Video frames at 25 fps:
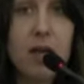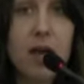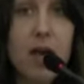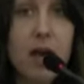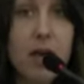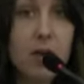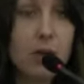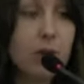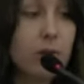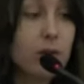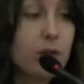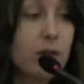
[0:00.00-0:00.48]

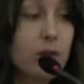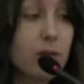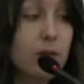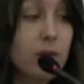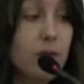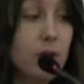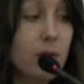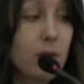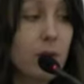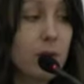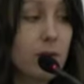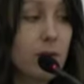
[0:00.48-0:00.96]
And also
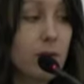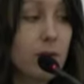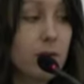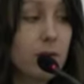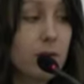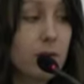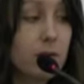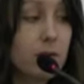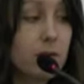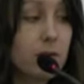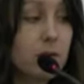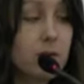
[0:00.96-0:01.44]
there
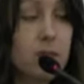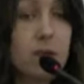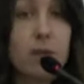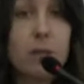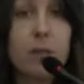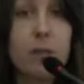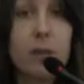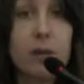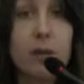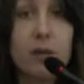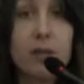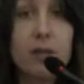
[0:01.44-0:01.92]
were
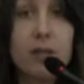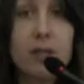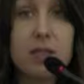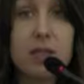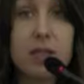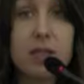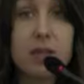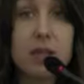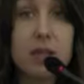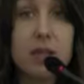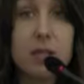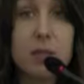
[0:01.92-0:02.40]
some birds
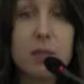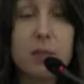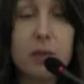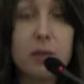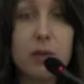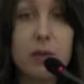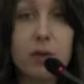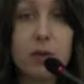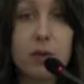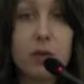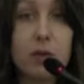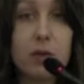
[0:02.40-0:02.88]
in this
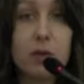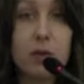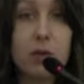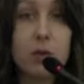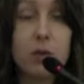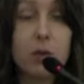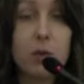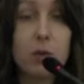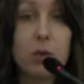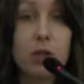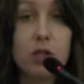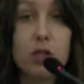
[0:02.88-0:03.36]
book
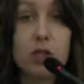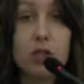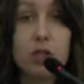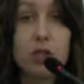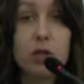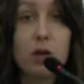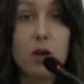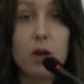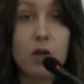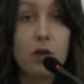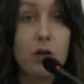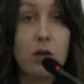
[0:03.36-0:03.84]
which
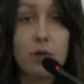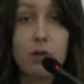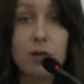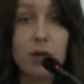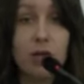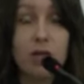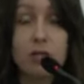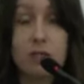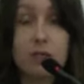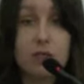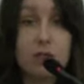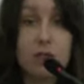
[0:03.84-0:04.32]
are not
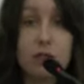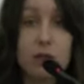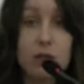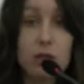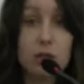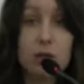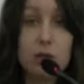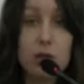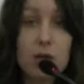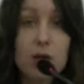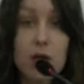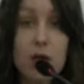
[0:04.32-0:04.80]
native to the
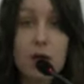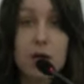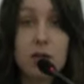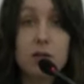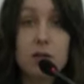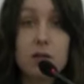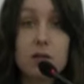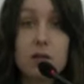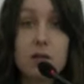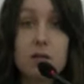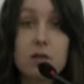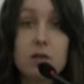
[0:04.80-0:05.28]

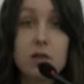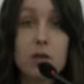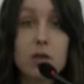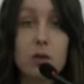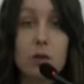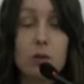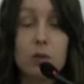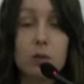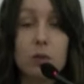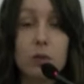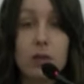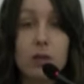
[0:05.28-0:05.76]
UK,
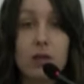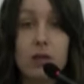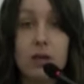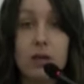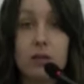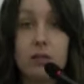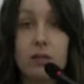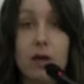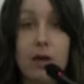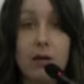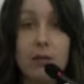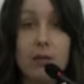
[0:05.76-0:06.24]
so we
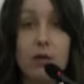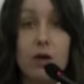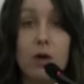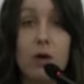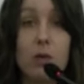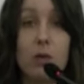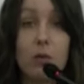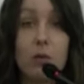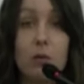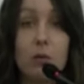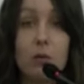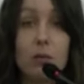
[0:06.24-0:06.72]
have
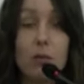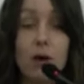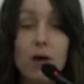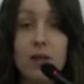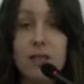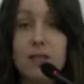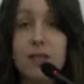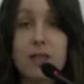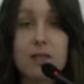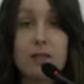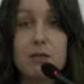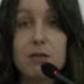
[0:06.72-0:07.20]
no
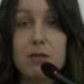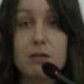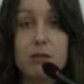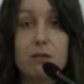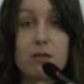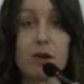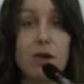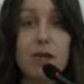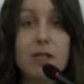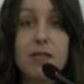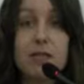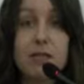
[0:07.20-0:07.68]
idea
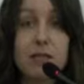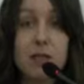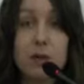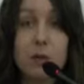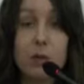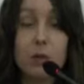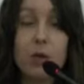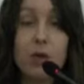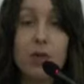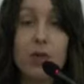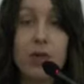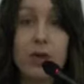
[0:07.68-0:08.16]
of
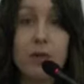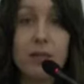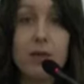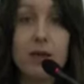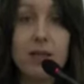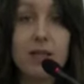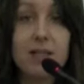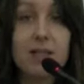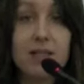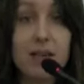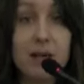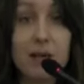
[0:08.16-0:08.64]
writing what they
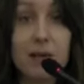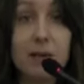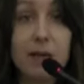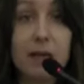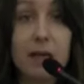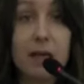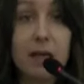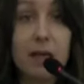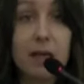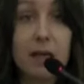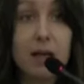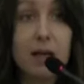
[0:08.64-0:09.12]
might sound
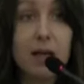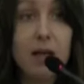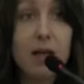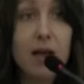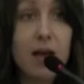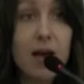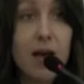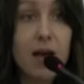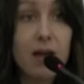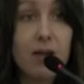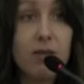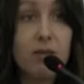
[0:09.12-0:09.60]
like.
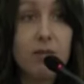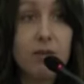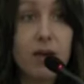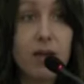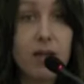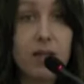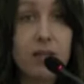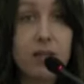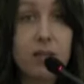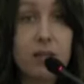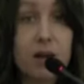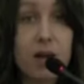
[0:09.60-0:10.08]
And in
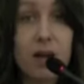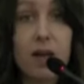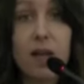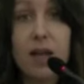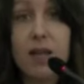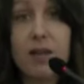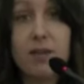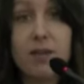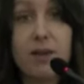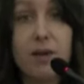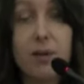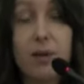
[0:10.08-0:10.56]
fact, I
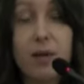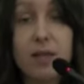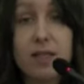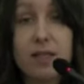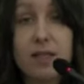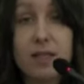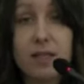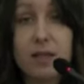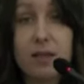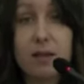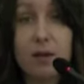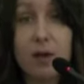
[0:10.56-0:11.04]
had no
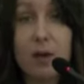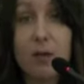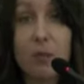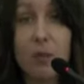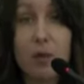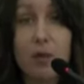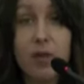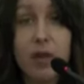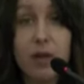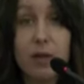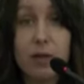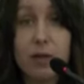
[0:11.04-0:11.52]
idea of
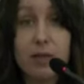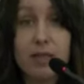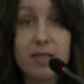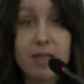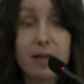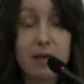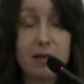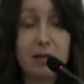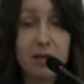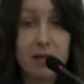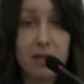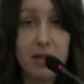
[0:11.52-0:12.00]
what they would
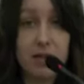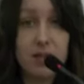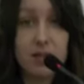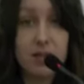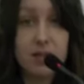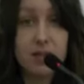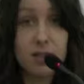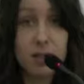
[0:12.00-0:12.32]
sound like.